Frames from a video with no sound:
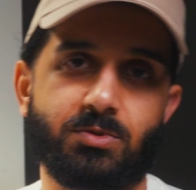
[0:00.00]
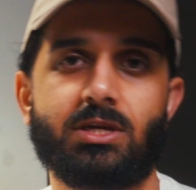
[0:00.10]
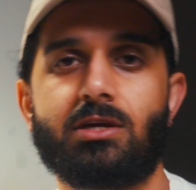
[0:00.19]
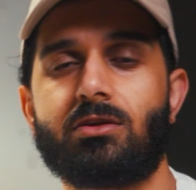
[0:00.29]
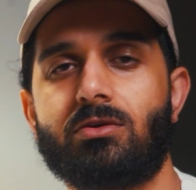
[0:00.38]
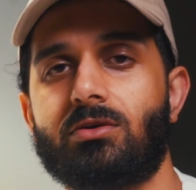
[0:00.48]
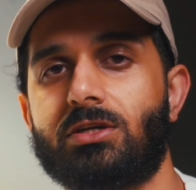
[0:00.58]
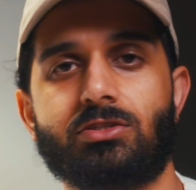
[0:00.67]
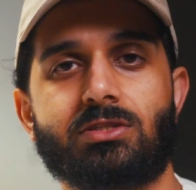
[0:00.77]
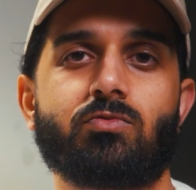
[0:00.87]
potato,
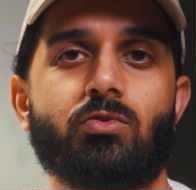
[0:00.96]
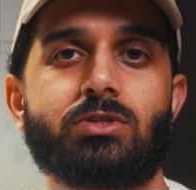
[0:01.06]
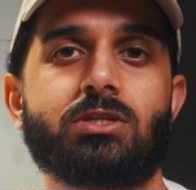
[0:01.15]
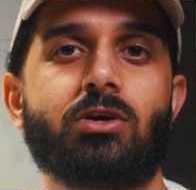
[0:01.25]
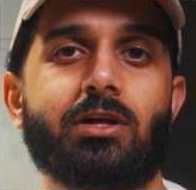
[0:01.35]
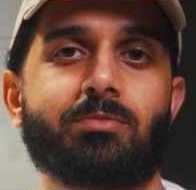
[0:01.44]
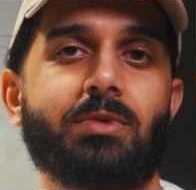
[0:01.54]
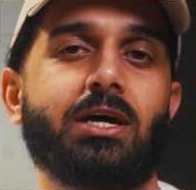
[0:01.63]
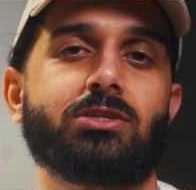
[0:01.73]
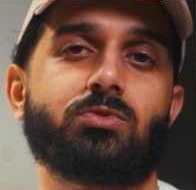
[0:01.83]
it's just a roasted garlic
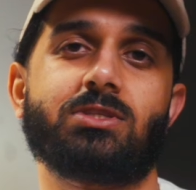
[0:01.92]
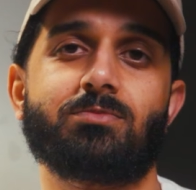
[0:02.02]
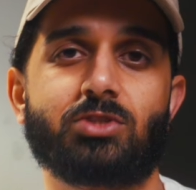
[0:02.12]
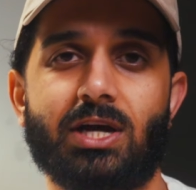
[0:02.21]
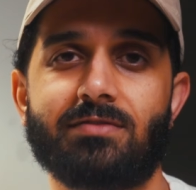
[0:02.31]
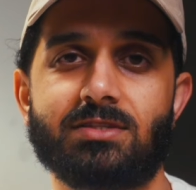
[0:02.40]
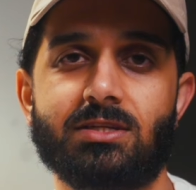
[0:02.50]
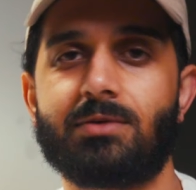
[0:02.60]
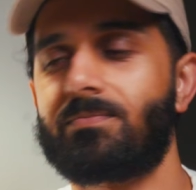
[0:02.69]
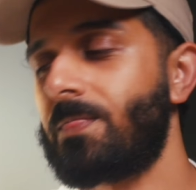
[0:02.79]
mash with some chives
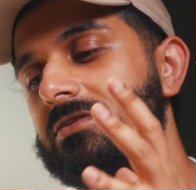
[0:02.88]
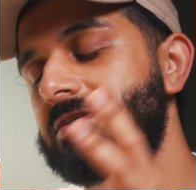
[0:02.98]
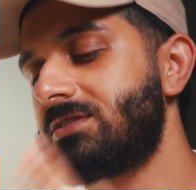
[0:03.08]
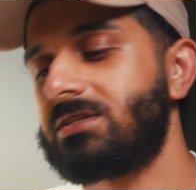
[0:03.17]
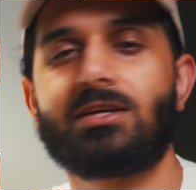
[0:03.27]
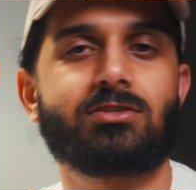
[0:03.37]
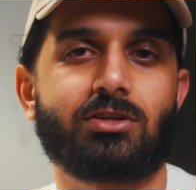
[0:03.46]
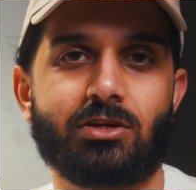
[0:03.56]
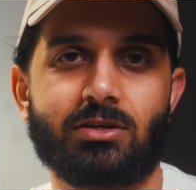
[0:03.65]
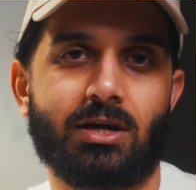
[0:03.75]
in it. The steaks
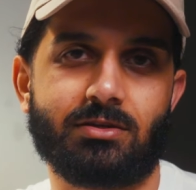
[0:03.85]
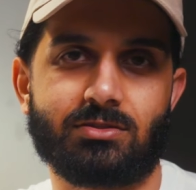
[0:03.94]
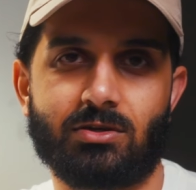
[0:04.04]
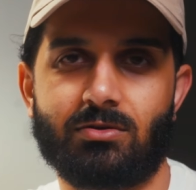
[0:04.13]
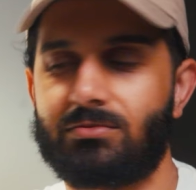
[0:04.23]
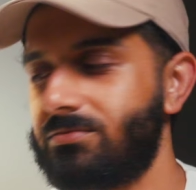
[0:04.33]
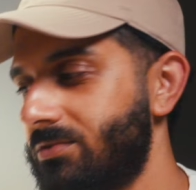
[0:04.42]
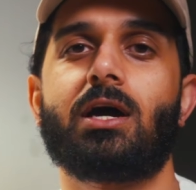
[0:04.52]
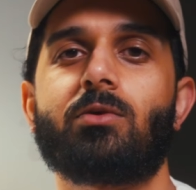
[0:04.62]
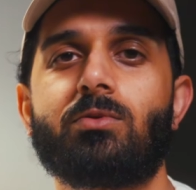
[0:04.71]
are good on its own.
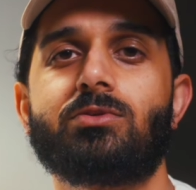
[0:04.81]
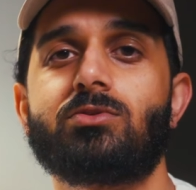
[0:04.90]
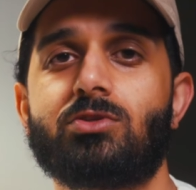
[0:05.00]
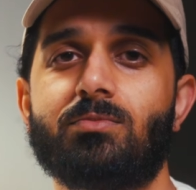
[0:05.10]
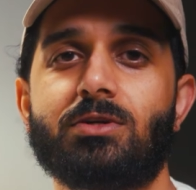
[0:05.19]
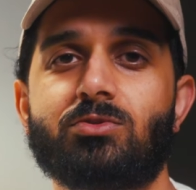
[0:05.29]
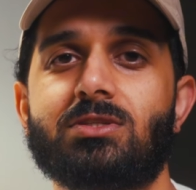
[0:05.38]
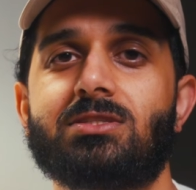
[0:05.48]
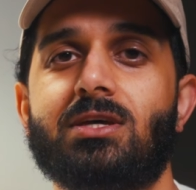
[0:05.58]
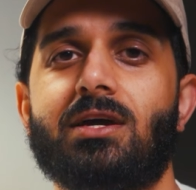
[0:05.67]
I don't want to do too much
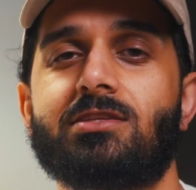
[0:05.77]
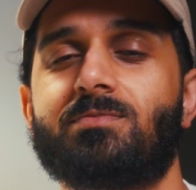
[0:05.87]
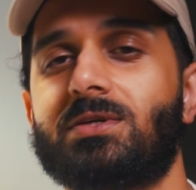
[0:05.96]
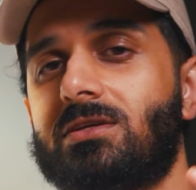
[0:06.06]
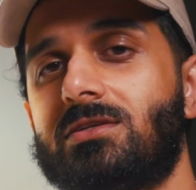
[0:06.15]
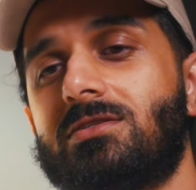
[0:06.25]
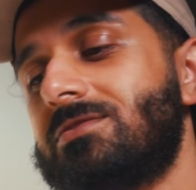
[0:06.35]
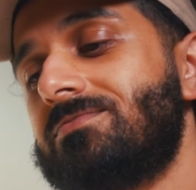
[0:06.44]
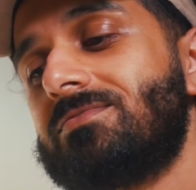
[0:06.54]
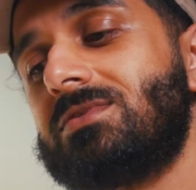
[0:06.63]
of the sides
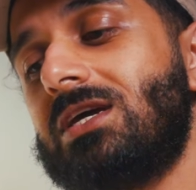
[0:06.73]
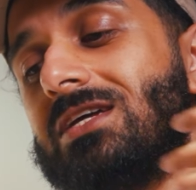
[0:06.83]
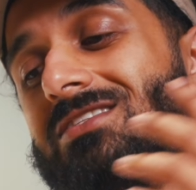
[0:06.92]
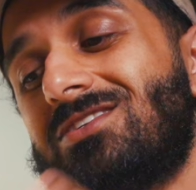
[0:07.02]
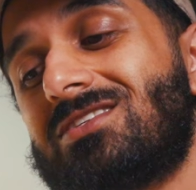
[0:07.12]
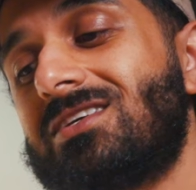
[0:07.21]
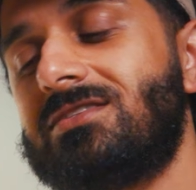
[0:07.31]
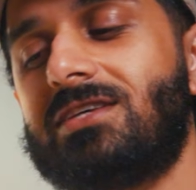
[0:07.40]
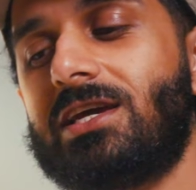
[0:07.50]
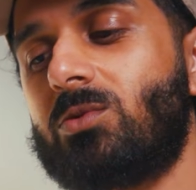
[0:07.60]
because it's just
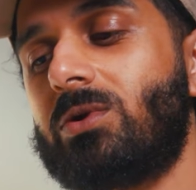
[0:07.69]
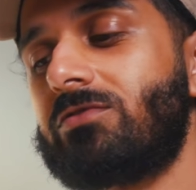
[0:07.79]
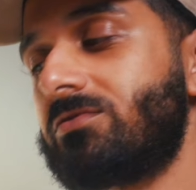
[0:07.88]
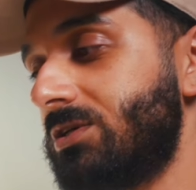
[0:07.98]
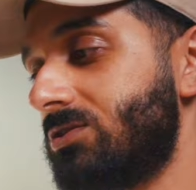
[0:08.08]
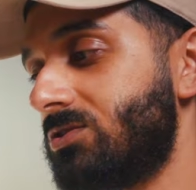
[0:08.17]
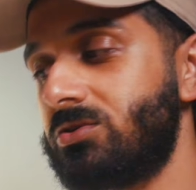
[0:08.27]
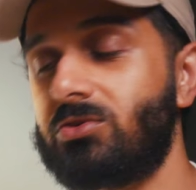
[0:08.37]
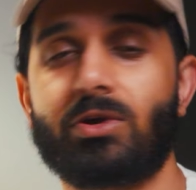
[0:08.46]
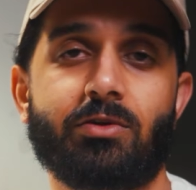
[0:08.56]
gonna take away from these
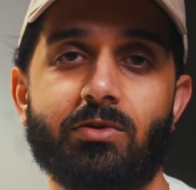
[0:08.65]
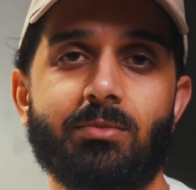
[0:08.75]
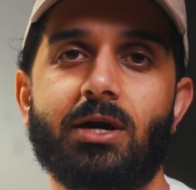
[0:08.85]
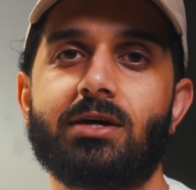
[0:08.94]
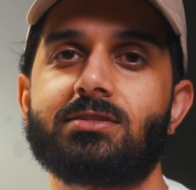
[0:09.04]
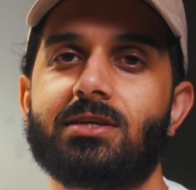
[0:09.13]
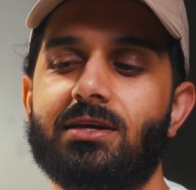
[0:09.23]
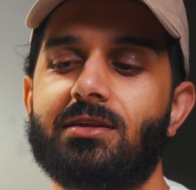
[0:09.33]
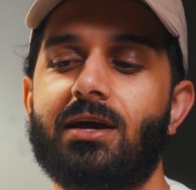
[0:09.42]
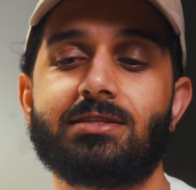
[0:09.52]
two great ribeyes,
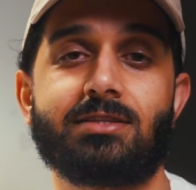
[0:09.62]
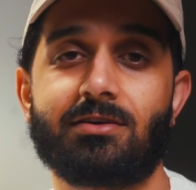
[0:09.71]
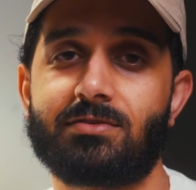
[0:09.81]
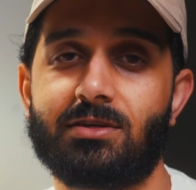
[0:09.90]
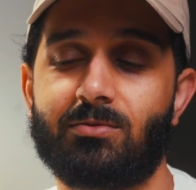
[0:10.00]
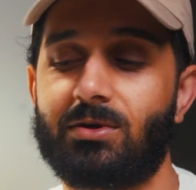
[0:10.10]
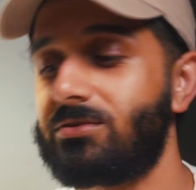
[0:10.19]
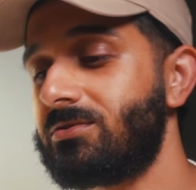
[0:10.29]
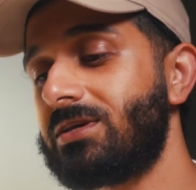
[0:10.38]
and I definitely didn't want to do